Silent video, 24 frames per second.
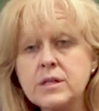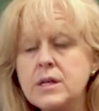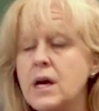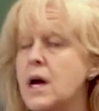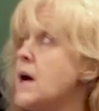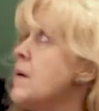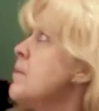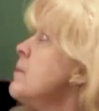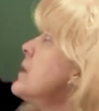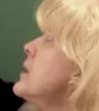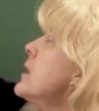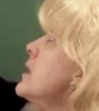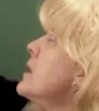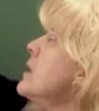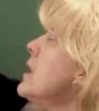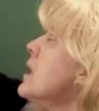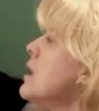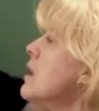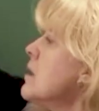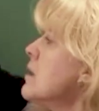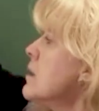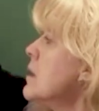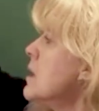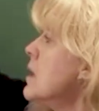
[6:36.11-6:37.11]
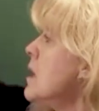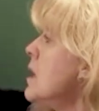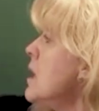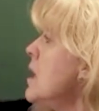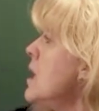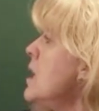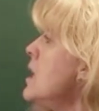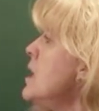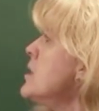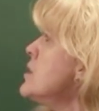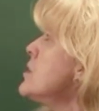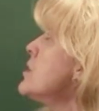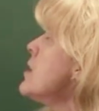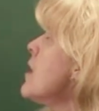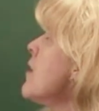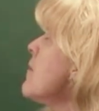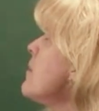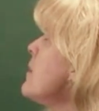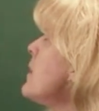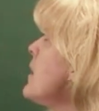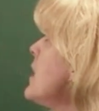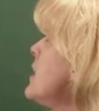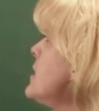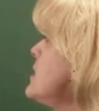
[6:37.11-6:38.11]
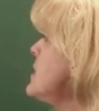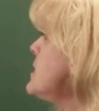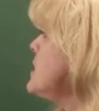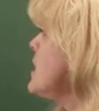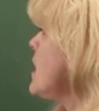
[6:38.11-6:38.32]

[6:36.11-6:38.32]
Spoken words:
happening there. So you have plus